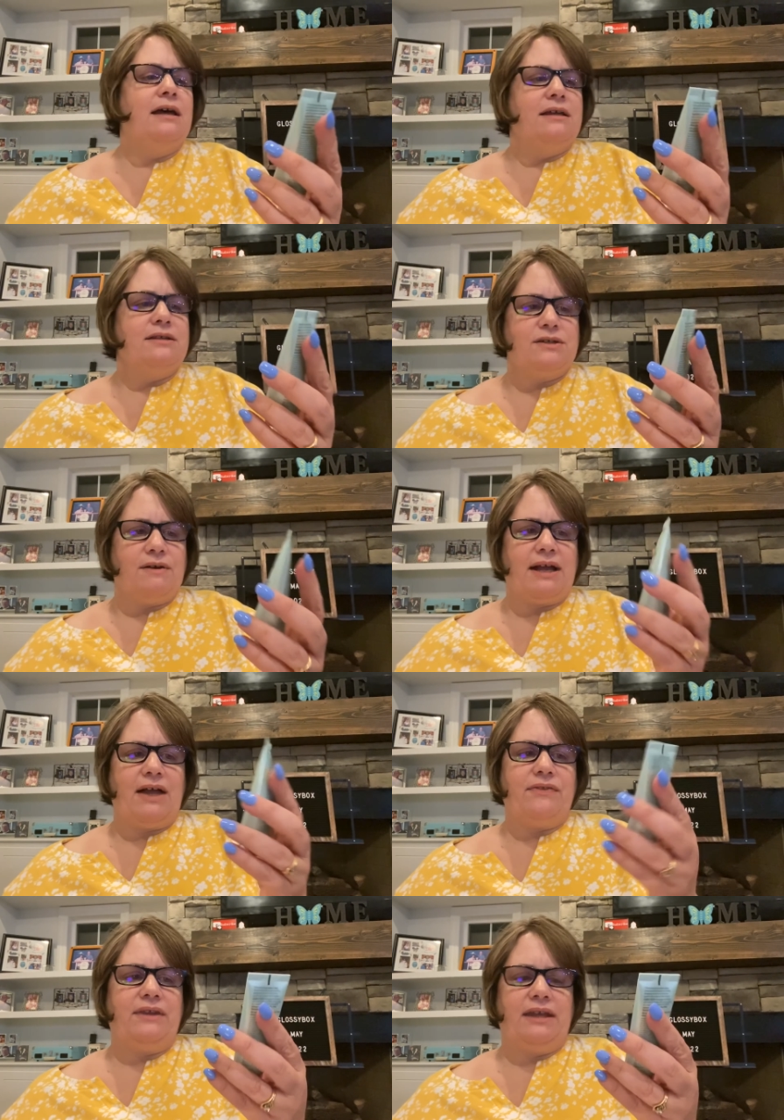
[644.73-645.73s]
So I
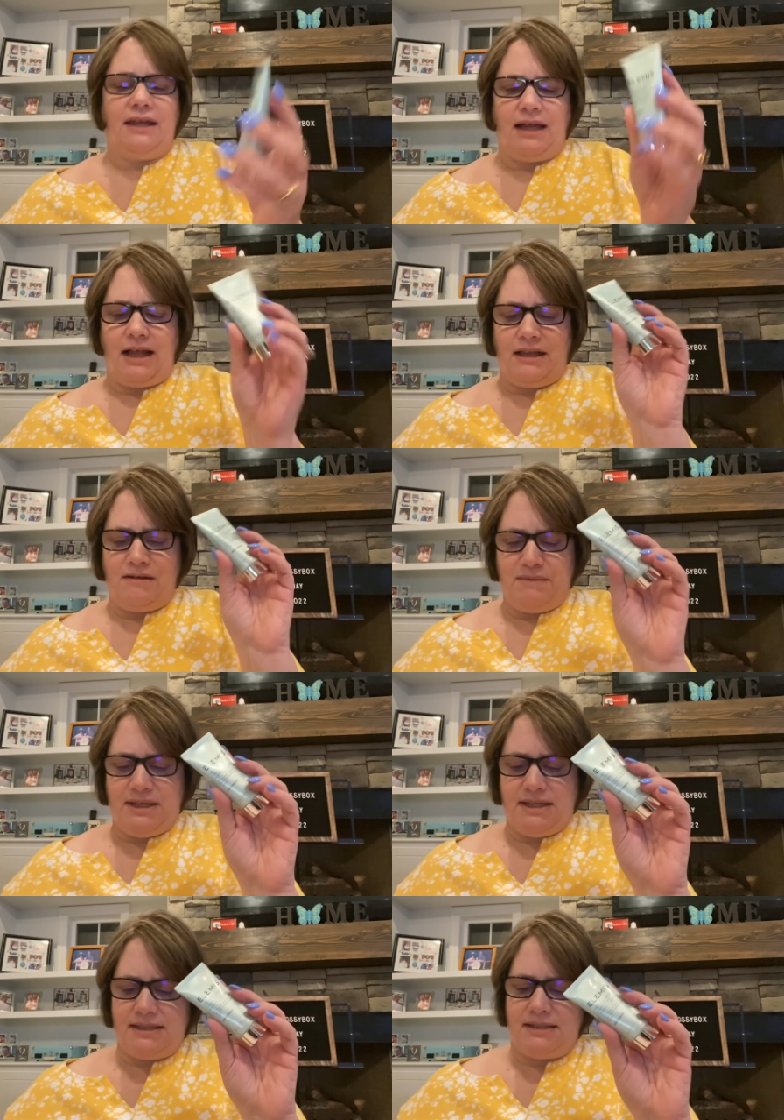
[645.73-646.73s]
got the
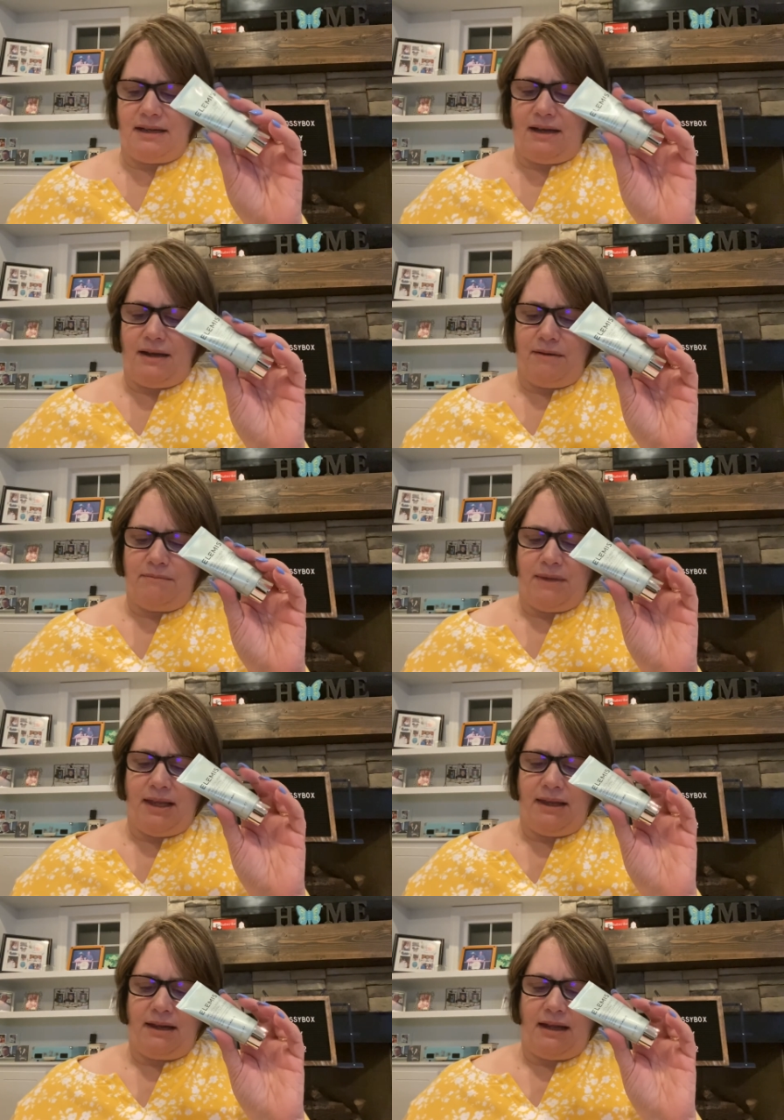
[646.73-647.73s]
Elemis
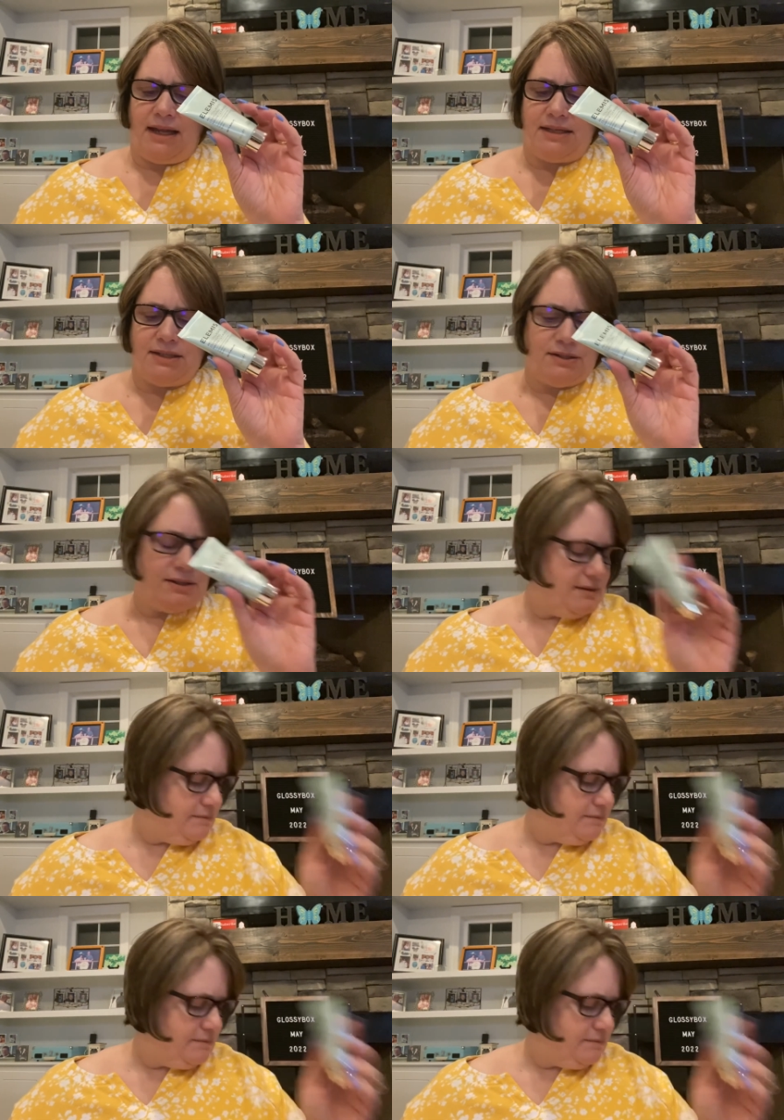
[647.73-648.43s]
cleanser.